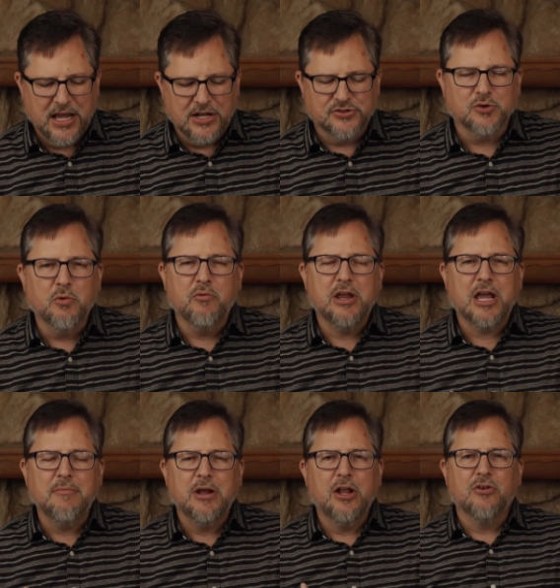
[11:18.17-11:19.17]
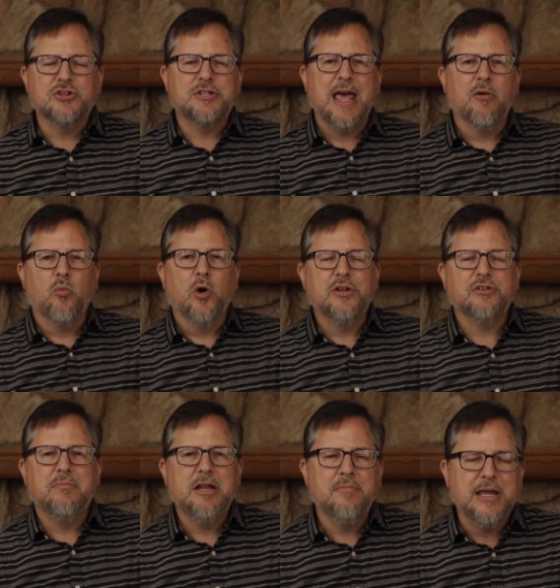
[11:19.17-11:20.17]
And so when we come to understand what does
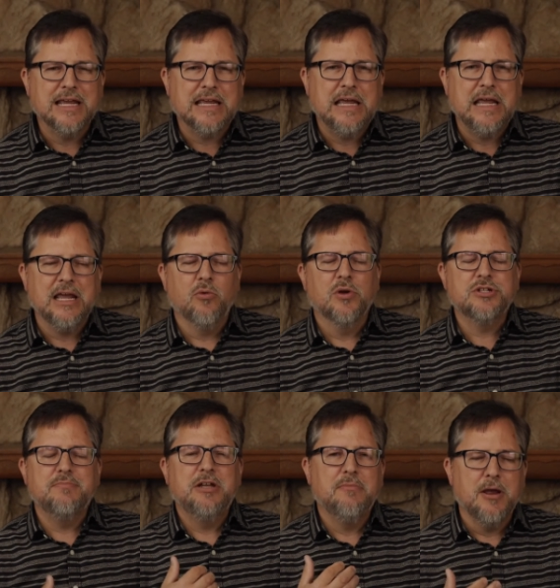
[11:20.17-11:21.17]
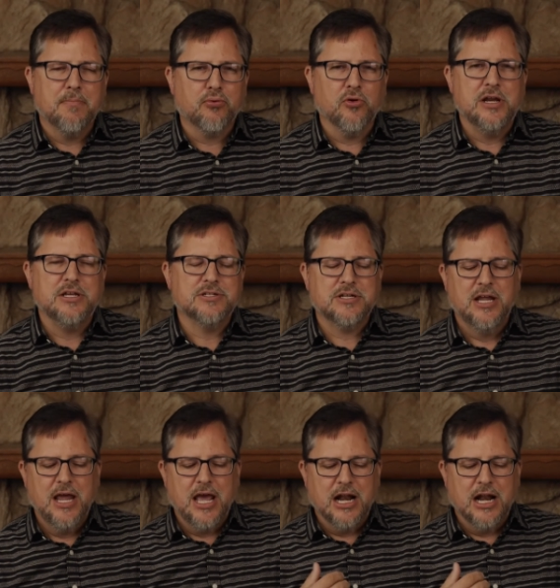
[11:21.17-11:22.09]
it mean to be a king, what does it mean to be a priest?